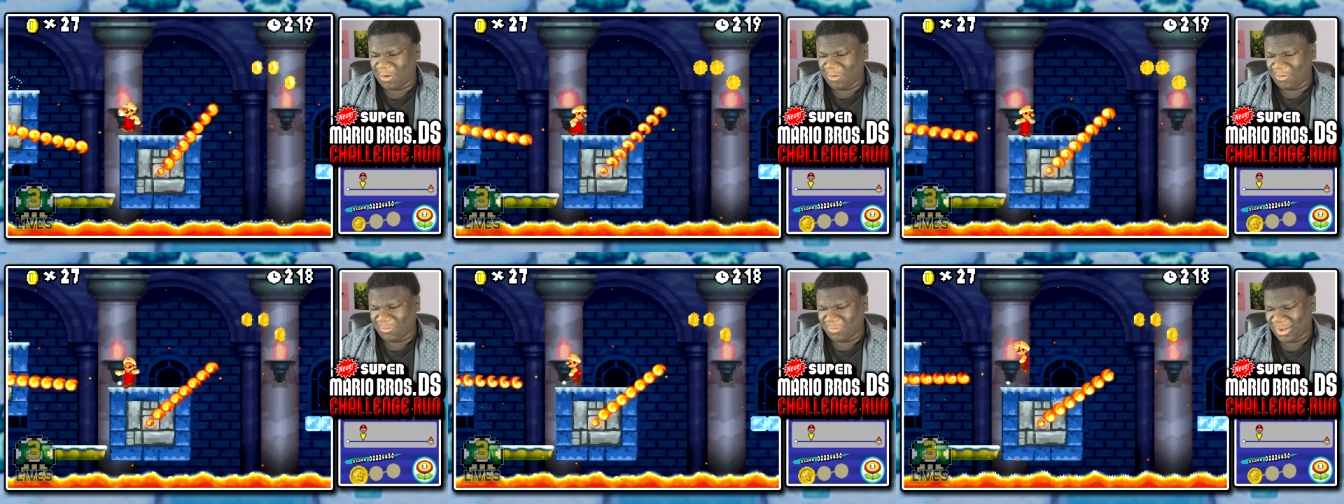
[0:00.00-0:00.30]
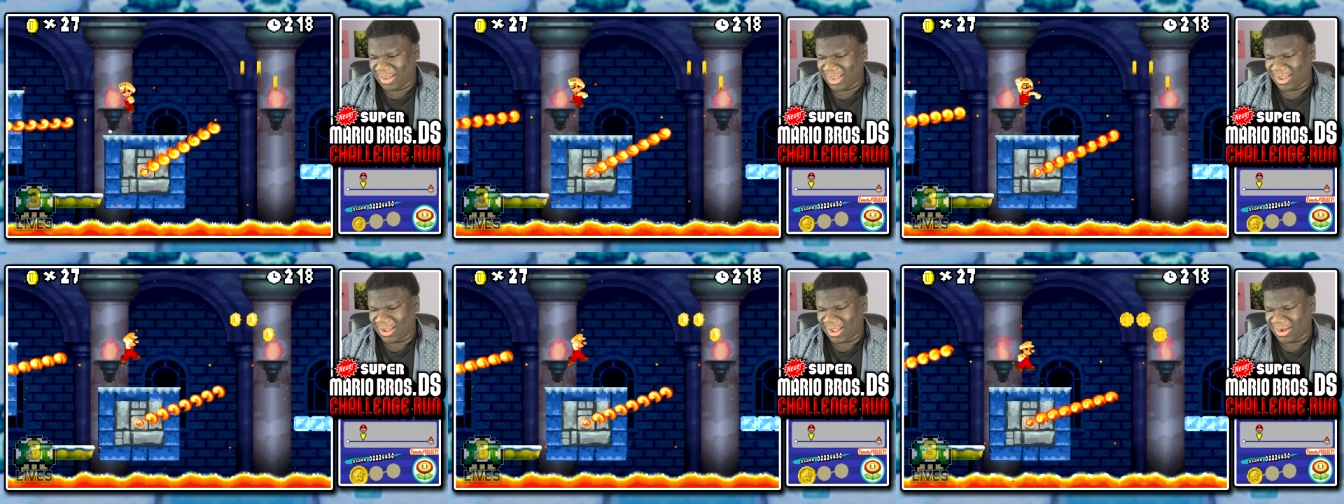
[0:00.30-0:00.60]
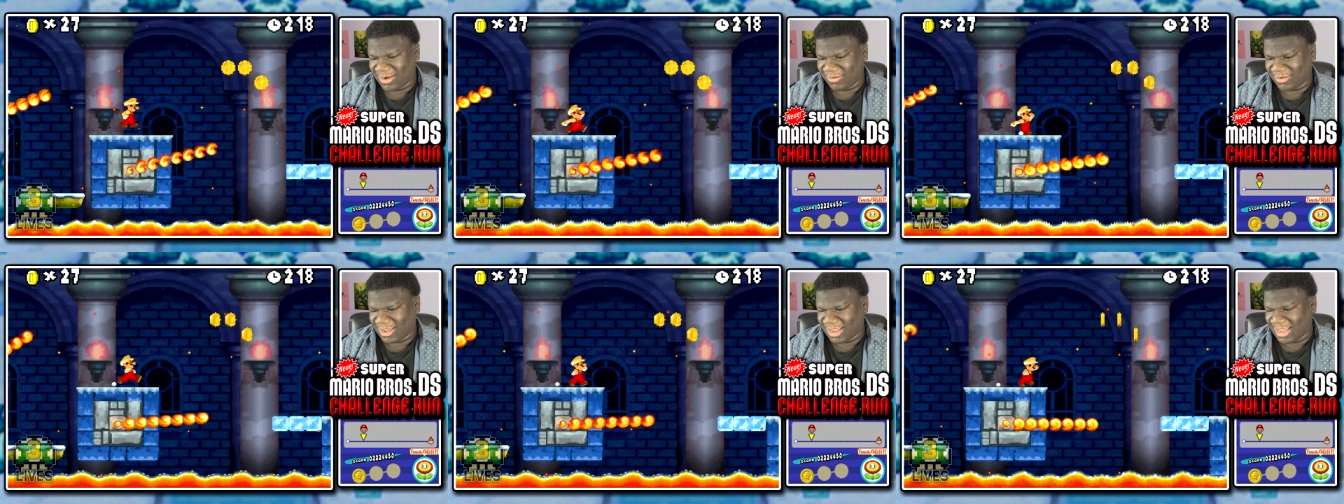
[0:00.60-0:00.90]
Oh my
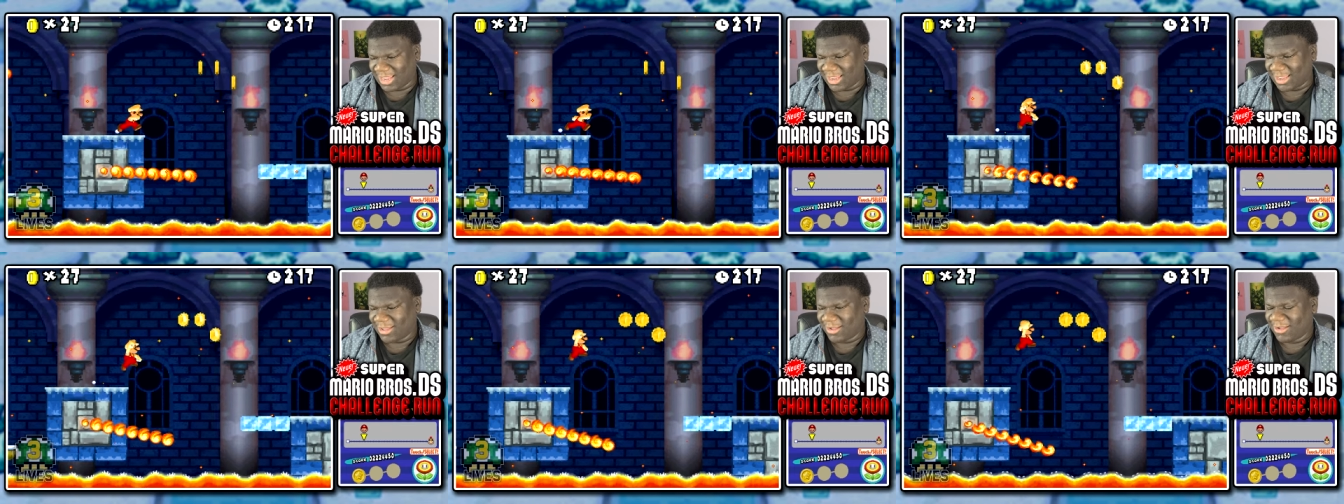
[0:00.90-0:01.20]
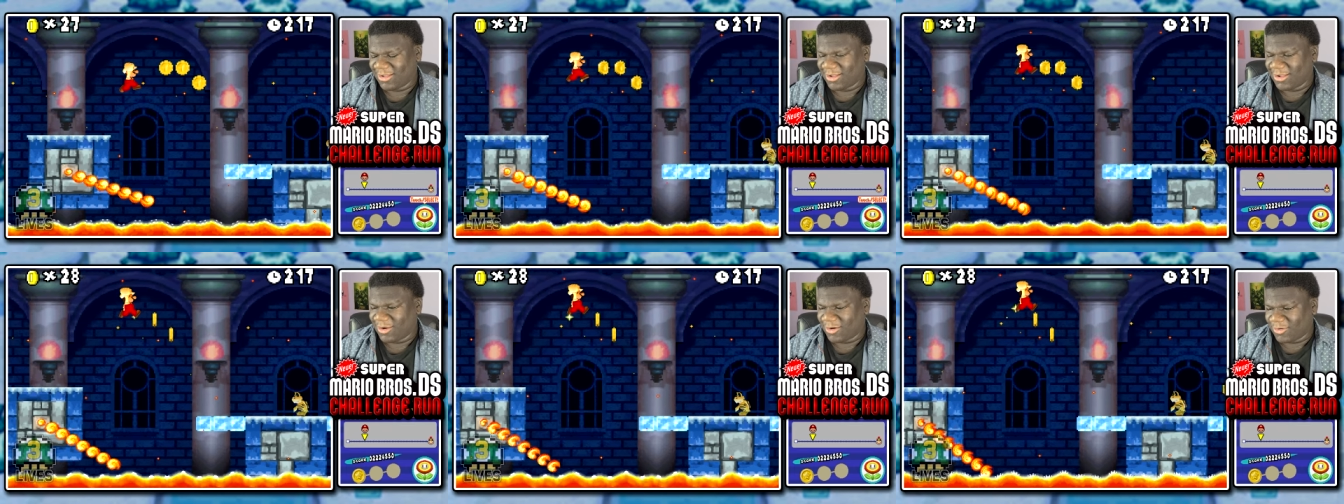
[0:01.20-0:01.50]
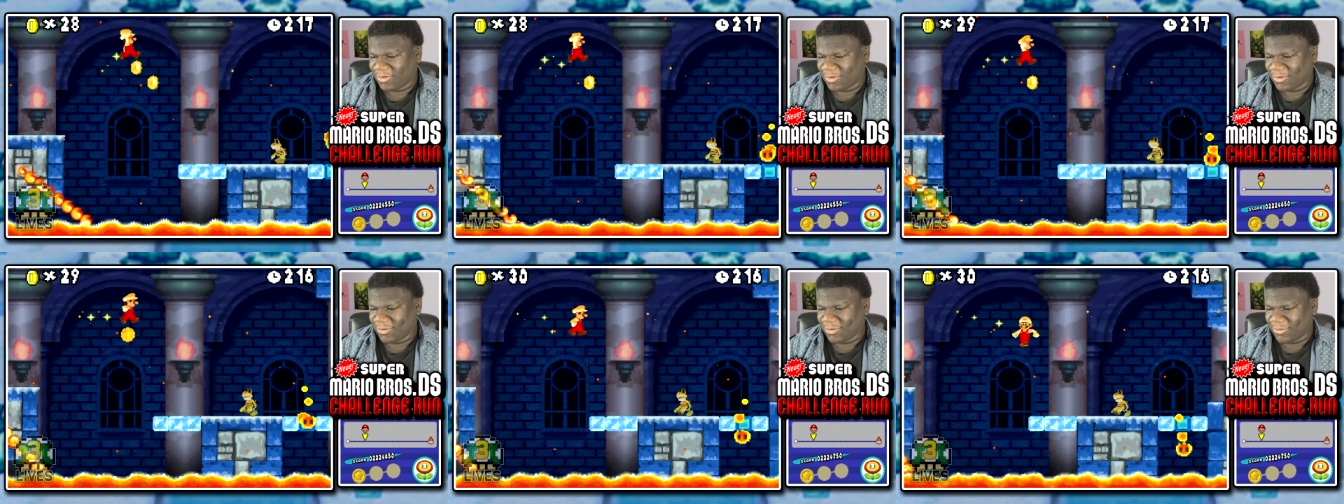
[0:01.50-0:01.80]
god, okay.
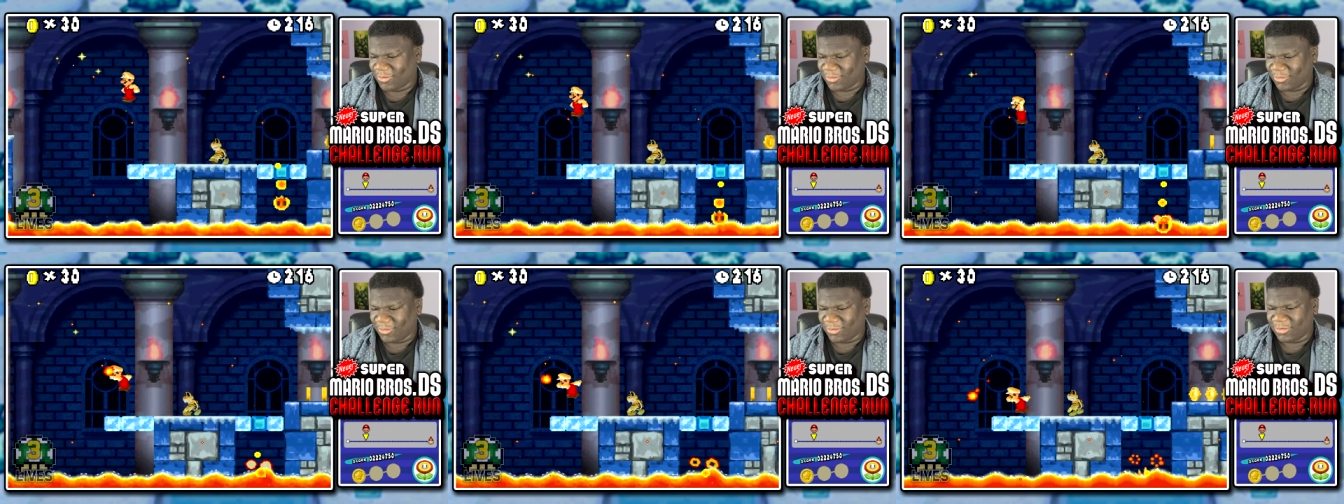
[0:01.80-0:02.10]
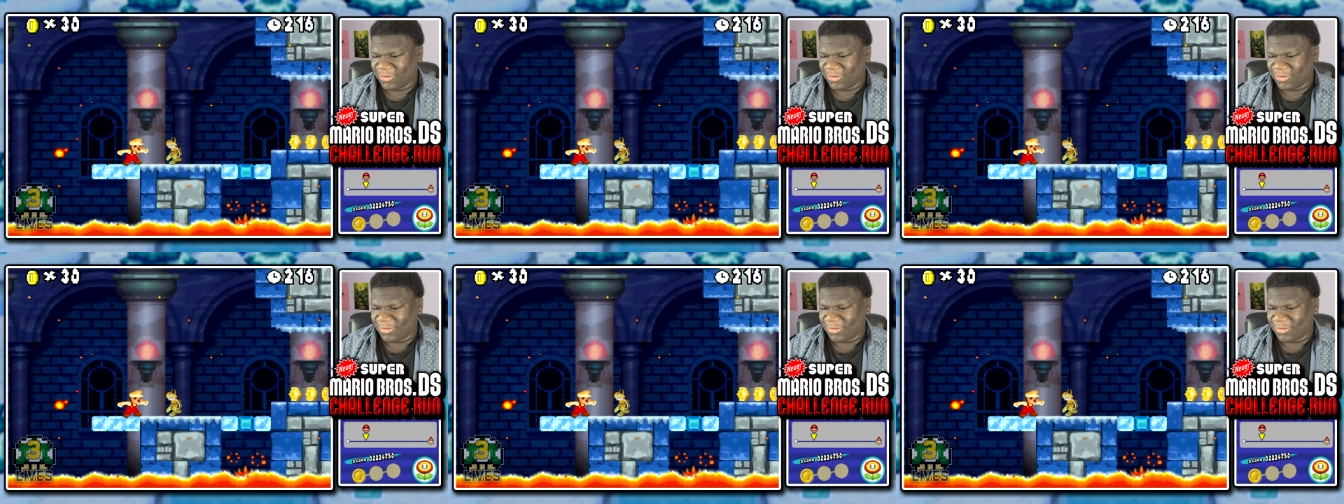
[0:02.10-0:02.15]
Oh.